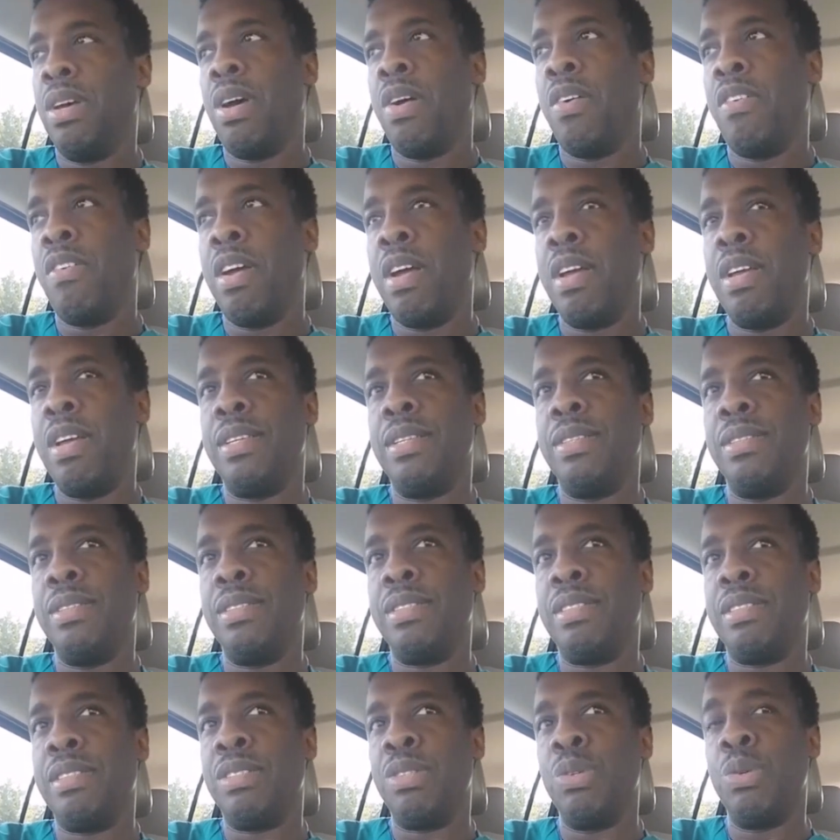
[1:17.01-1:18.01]
All right?
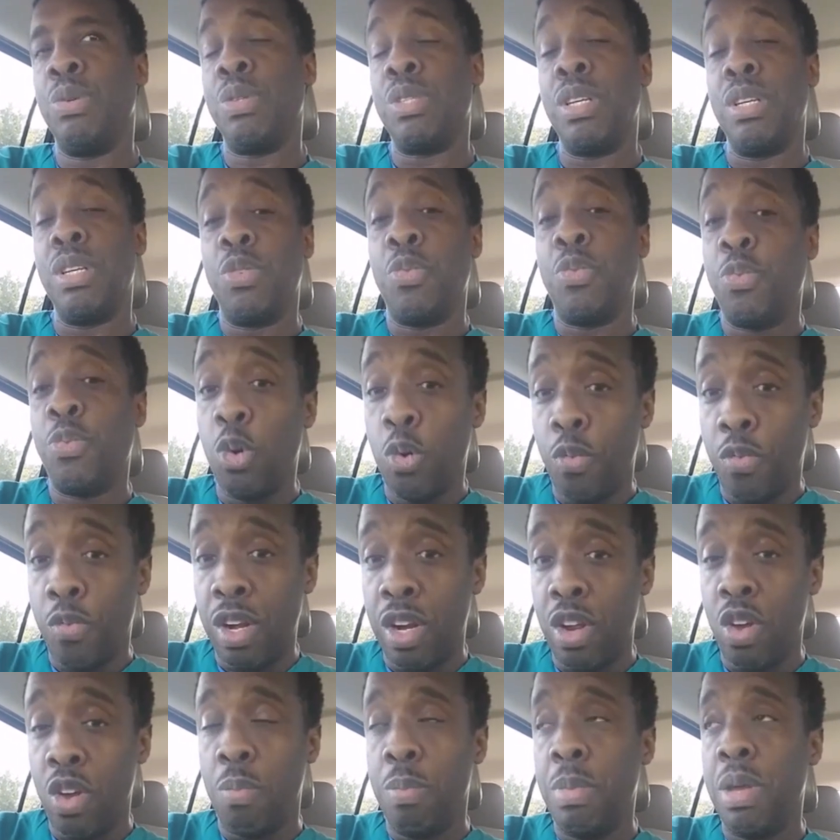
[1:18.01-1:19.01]
You'll see the full
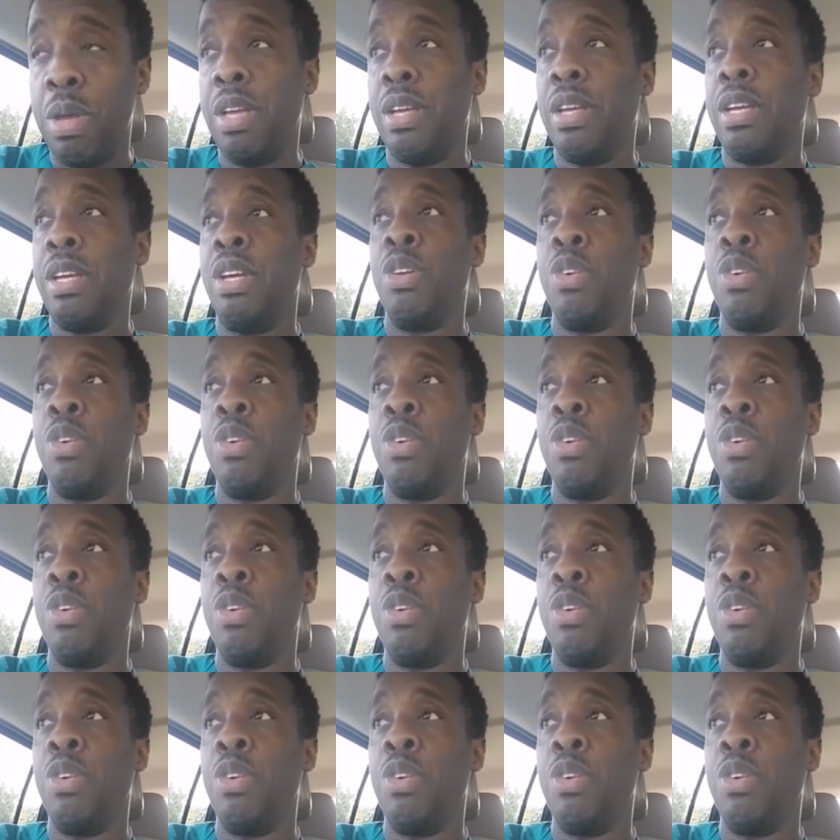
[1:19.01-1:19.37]
video me